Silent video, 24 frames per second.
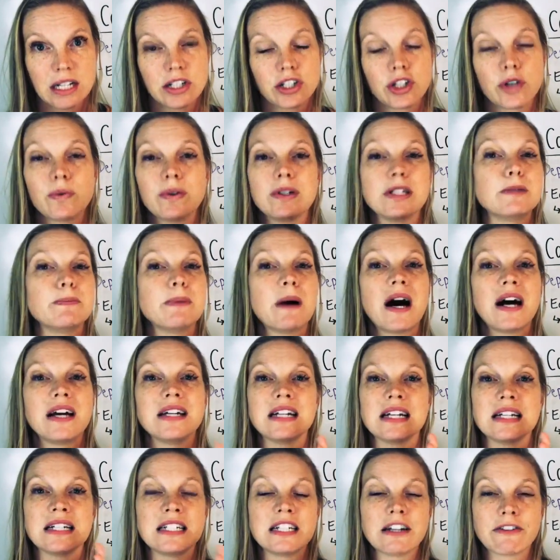to
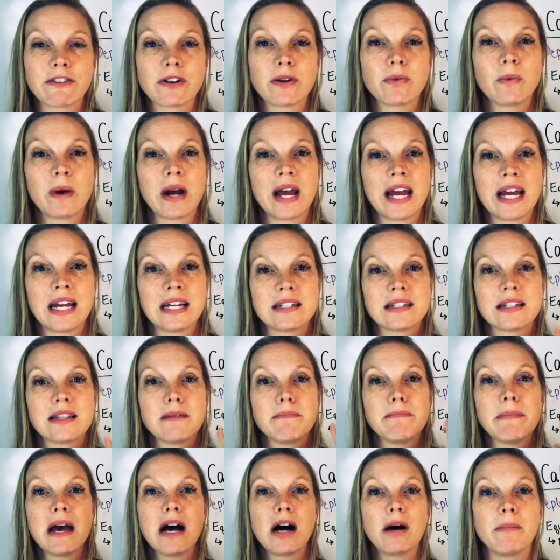respond a different way to
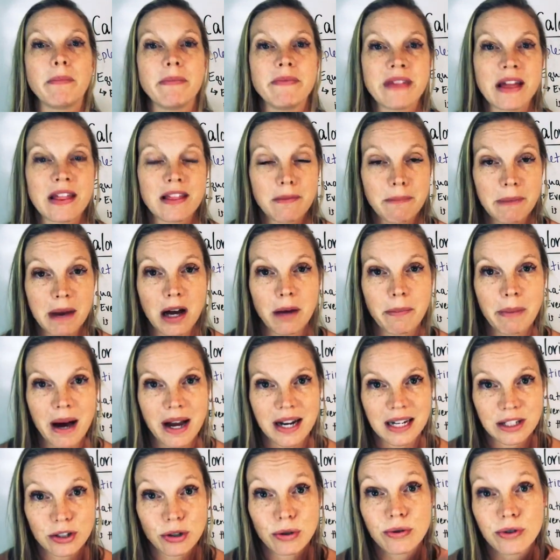the male than the male
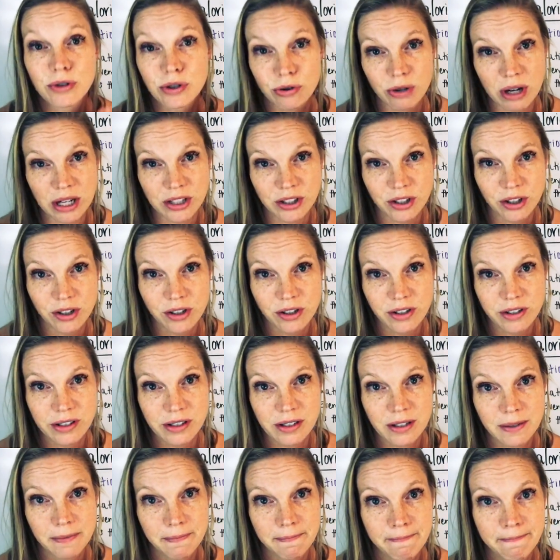body to
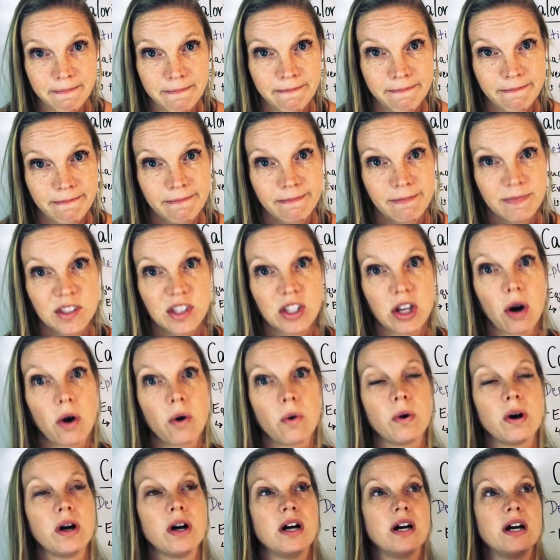stressors
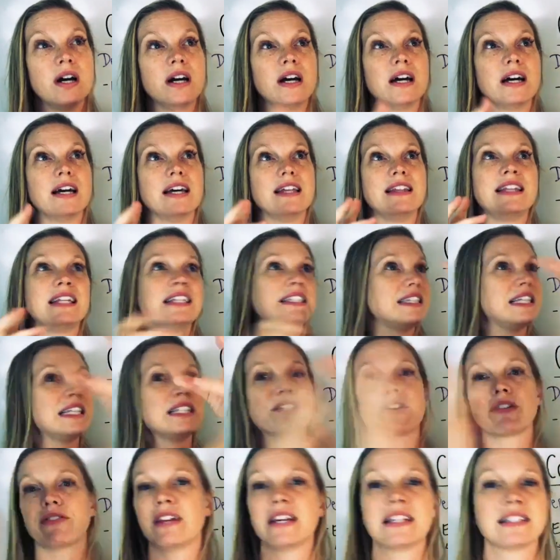so th-
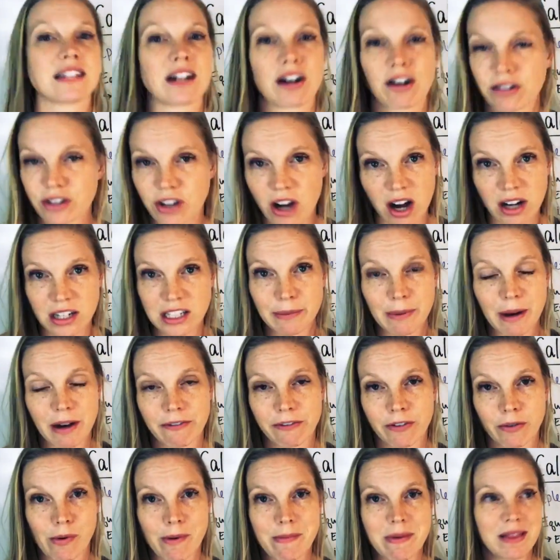these are things that aren't talked
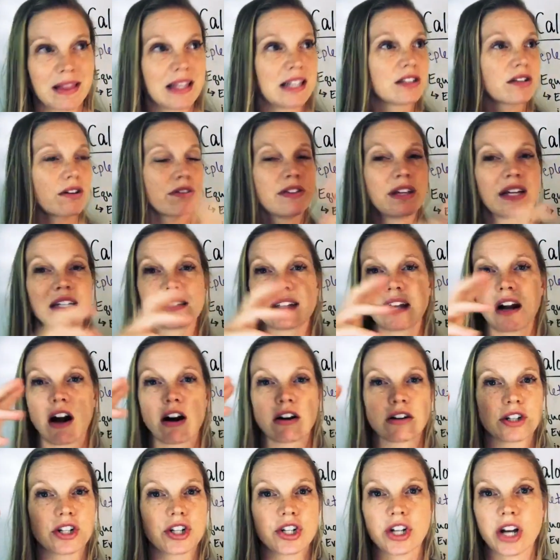about for women these are things that
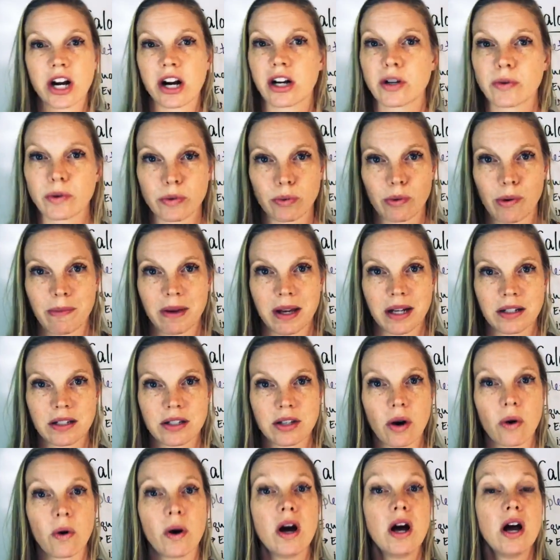aren't shared with women
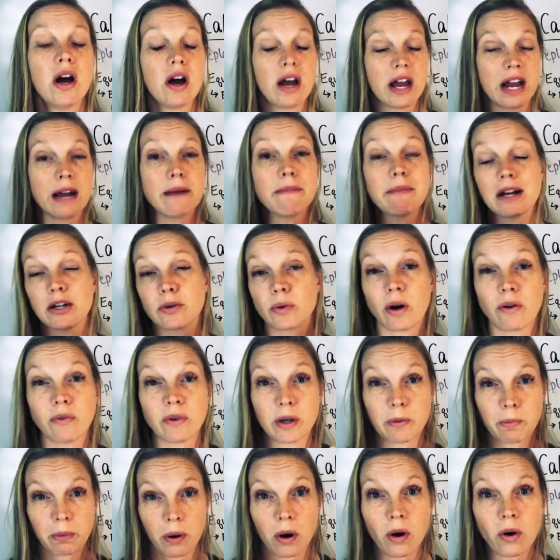so in my 12
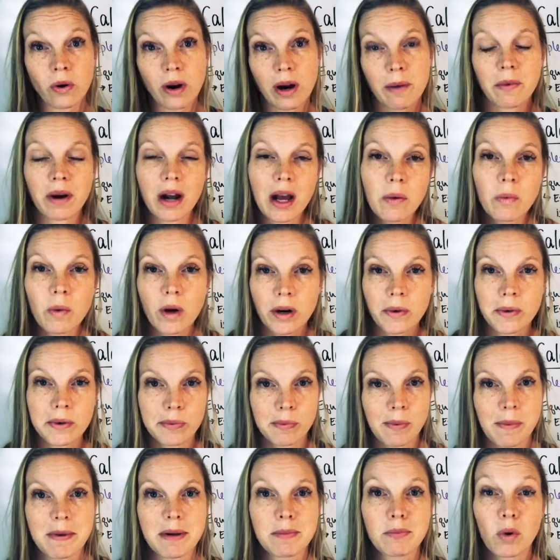week program when i work
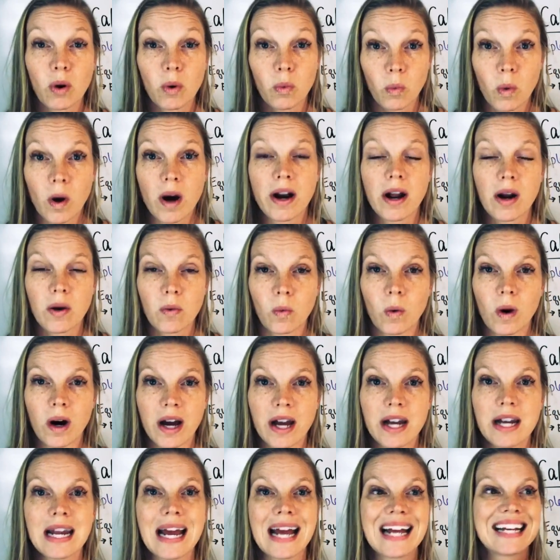with women more
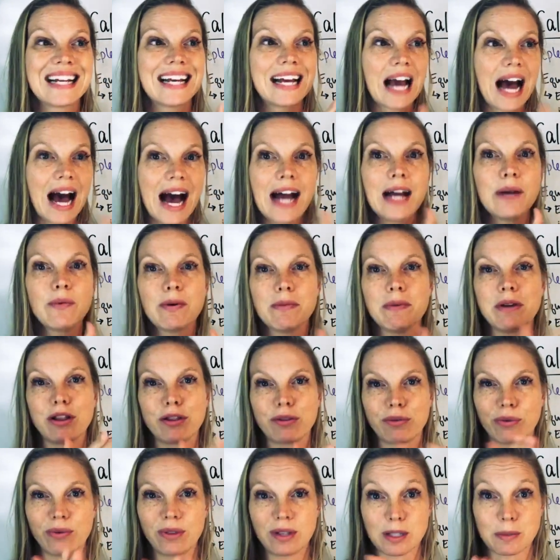one-on-one and guide women
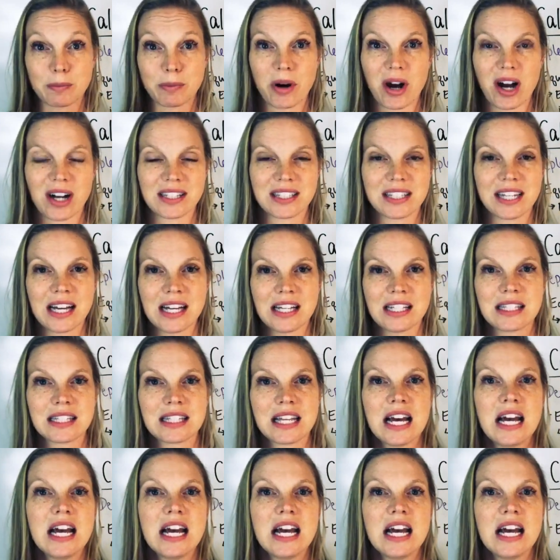through this process